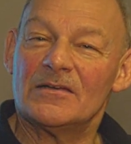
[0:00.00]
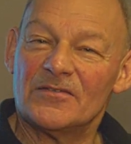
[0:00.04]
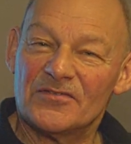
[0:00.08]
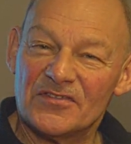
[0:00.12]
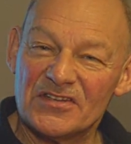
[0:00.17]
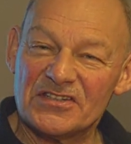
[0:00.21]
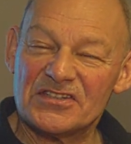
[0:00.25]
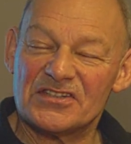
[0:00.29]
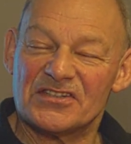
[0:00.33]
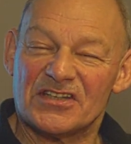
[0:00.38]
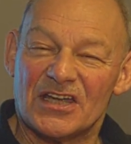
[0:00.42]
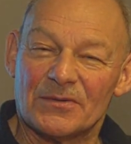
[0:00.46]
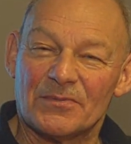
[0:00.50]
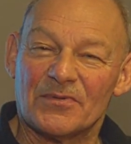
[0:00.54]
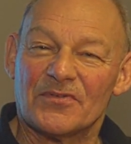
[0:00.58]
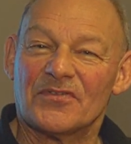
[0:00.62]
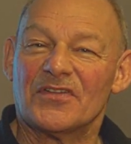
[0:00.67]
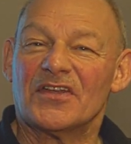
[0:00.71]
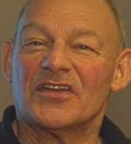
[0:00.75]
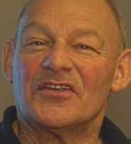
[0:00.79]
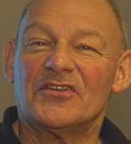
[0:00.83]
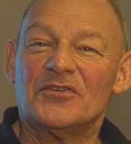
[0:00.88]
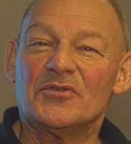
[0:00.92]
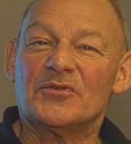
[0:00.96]
This is the type of
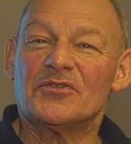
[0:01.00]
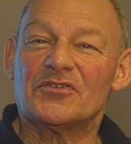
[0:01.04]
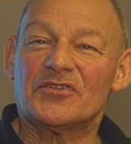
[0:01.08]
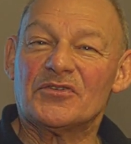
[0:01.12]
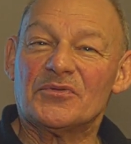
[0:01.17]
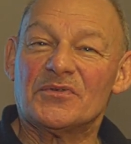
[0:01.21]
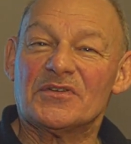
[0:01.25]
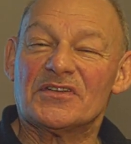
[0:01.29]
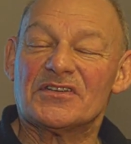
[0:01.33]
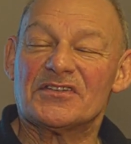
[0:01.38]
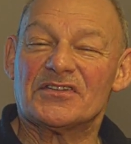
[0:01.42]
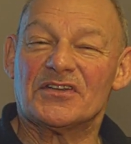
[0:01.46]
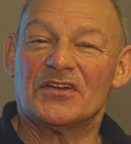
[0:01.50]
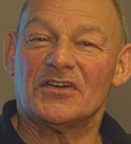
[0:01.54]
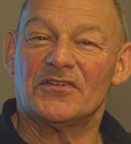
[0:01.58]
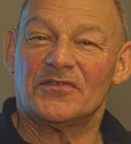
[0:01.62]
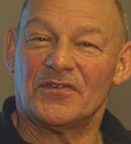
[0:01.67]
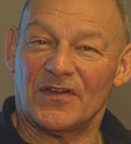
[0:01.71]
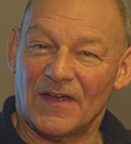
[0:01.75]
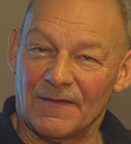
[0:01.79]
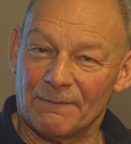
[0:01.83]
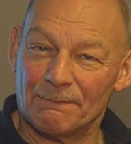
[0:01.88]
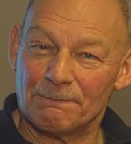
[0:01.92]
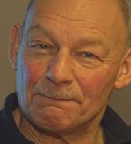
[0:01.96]
thing you can do in
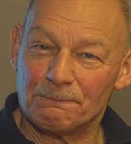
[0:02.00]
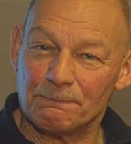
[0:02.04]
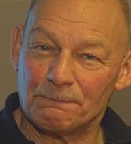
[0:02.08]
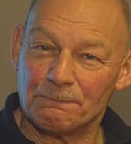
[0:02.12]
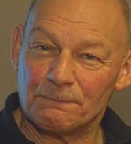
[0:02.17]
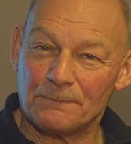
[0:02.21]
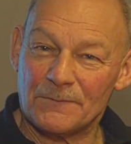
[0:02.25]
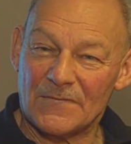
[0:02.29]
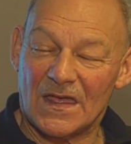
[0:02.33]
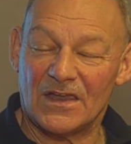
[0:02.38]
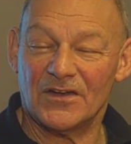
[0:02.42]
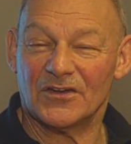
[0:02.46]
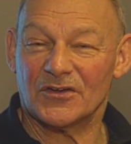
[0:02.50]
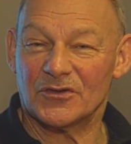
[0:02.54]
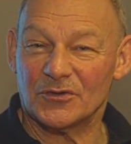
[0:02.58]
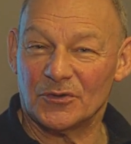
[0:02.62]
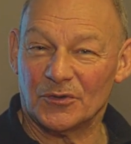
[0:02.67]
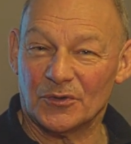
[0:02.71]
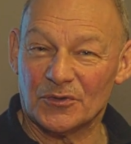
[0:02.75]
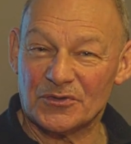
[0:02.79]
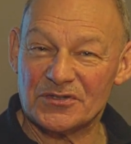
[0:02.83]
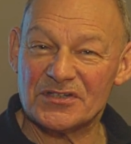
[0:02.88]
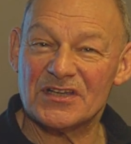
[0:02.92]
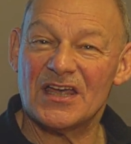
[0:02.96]
survey. And of
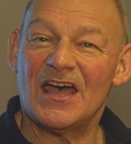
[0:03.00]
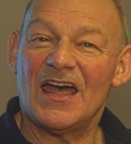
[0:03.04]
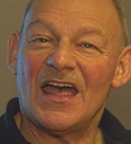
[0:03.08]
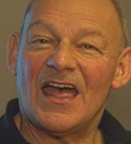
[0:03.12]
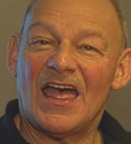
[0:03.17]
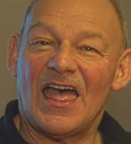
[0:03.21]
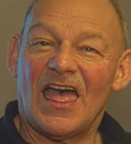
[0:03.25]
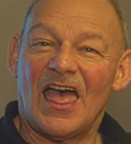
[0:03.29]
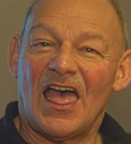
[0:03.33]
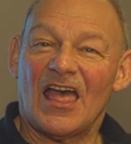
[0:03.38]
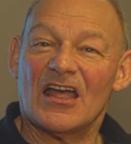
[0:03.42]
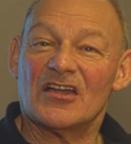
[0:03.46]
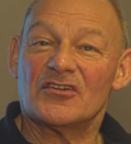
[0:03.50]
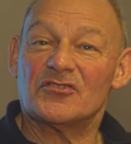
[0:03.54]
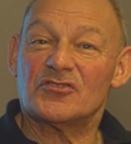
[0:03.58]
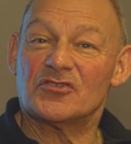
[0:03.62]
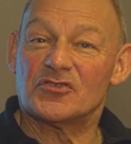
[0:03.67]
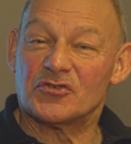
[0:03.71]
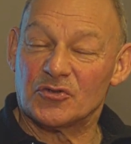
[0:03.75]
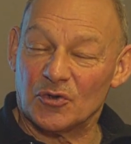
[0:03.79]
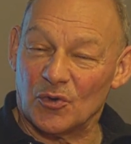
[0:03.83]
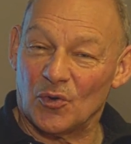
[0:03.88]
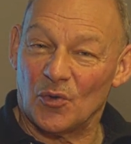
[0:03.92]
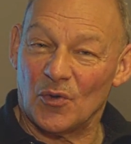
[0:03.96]
course,
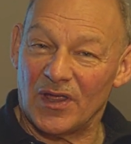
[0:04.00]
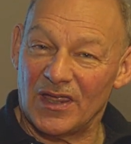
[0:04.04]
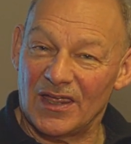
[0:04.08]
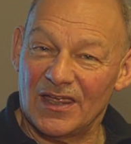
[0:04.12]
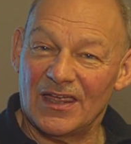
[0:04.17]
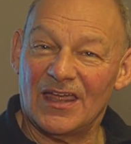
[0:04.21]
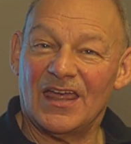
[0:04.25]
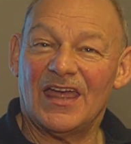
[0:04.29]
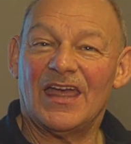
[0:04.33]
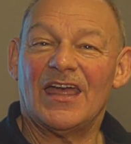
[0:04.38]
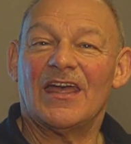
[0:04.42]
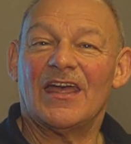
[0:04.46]
drawing,